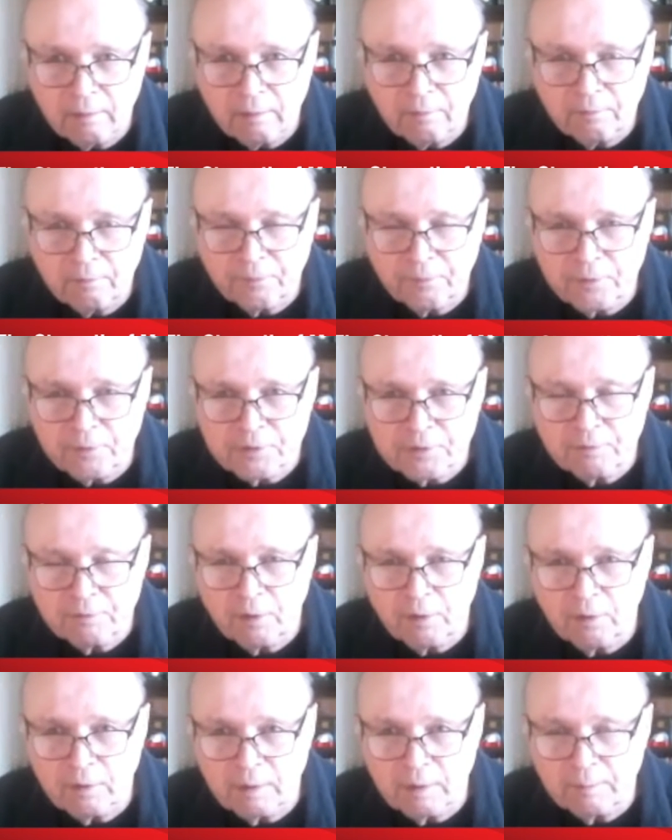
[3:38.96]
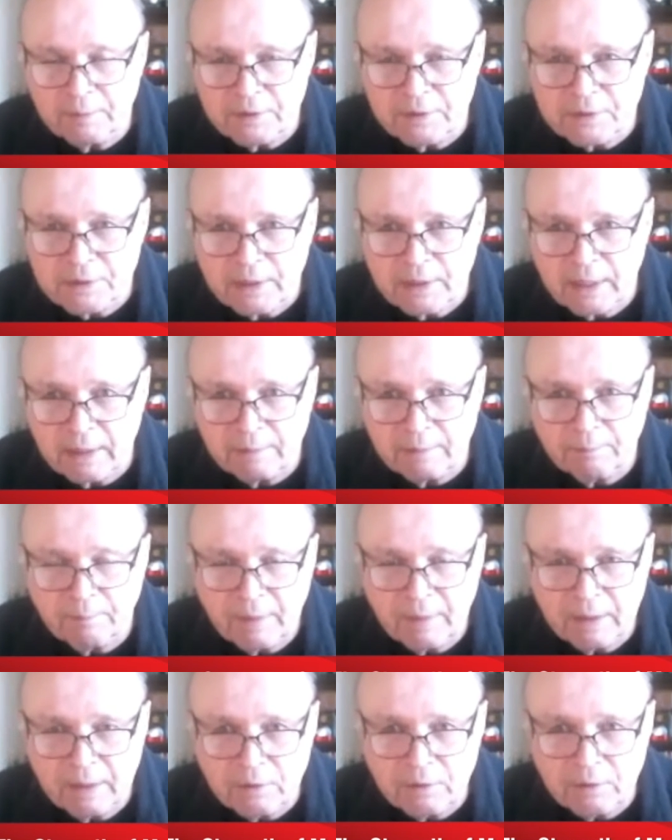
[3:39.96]
First of all, let me say,
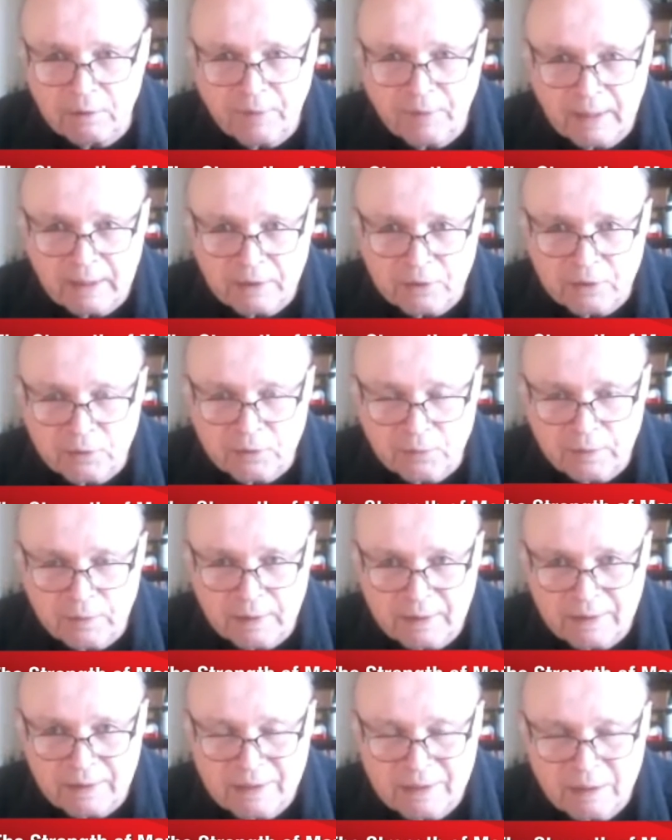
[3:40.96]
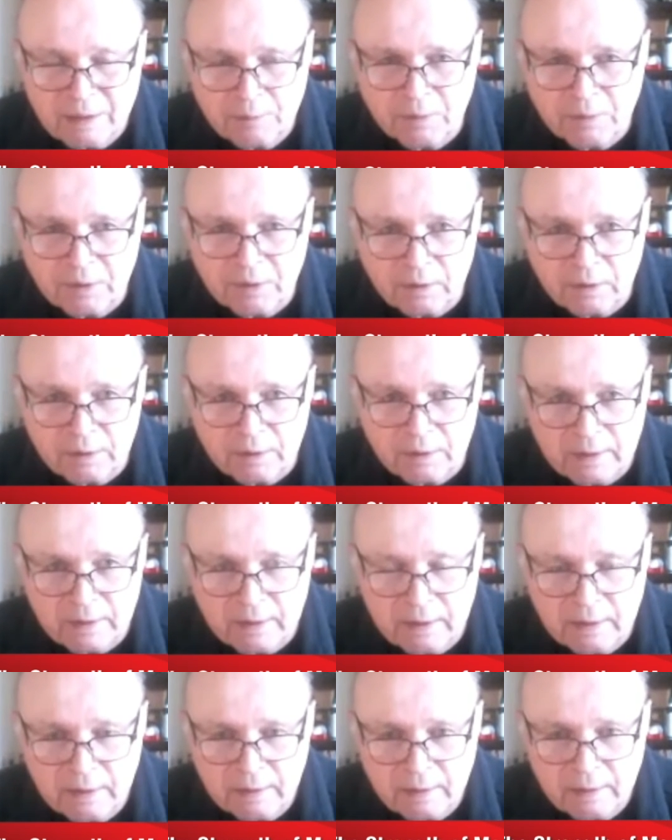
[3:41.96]
manufacturing
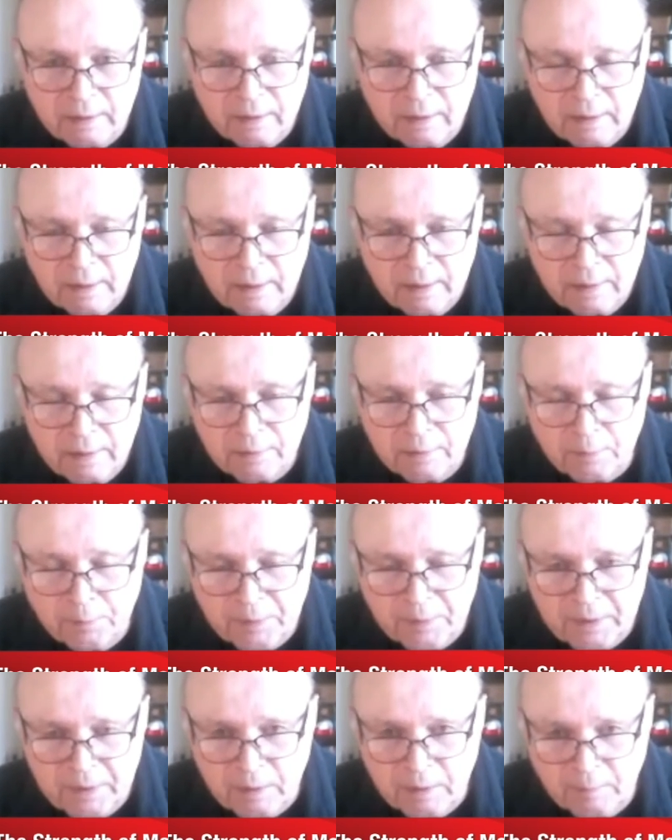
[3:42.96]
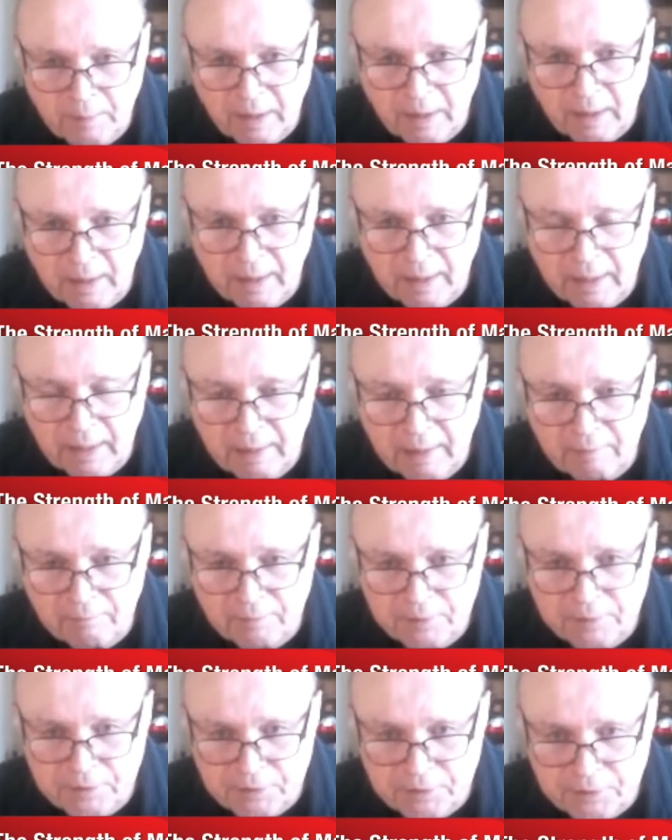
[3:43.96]
typically, the PMI
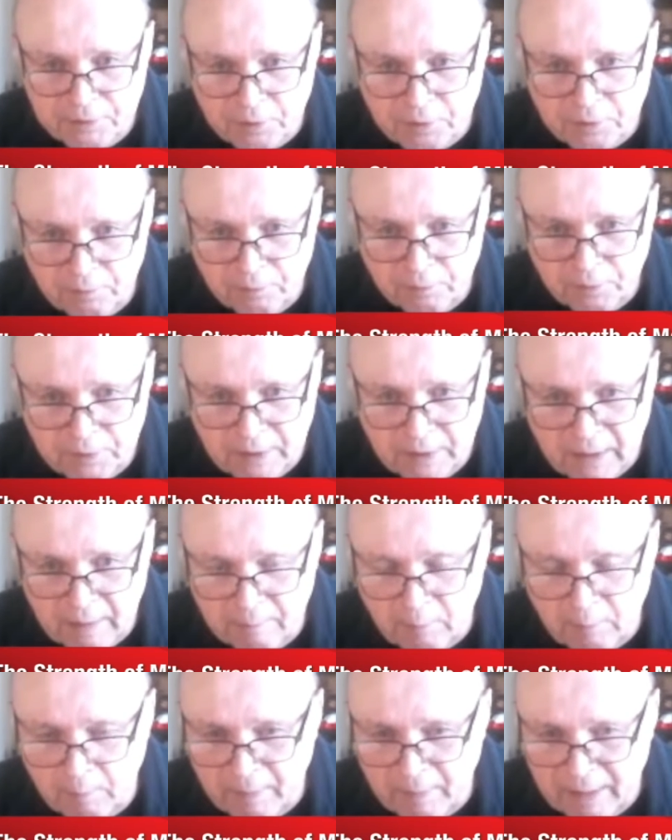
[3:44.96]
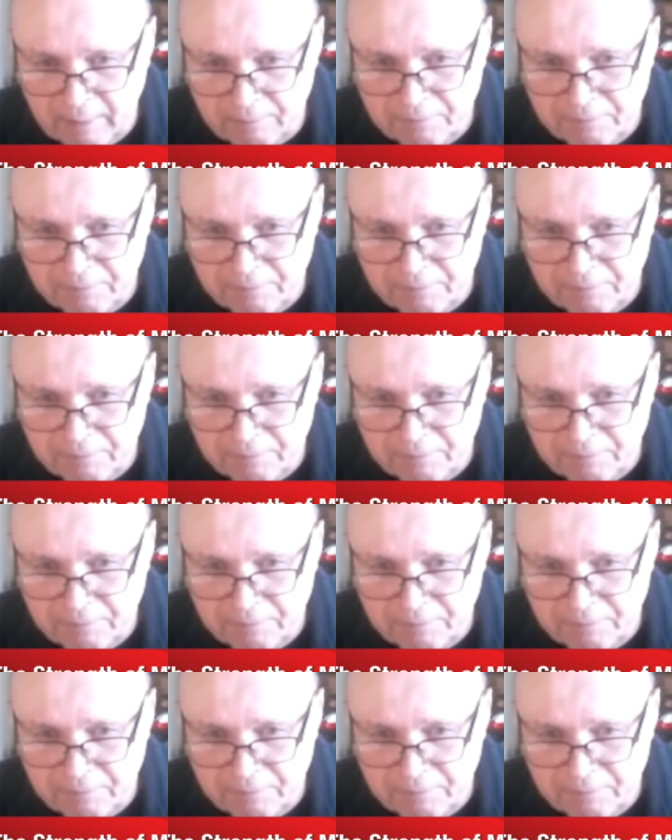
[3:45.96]
averages over time about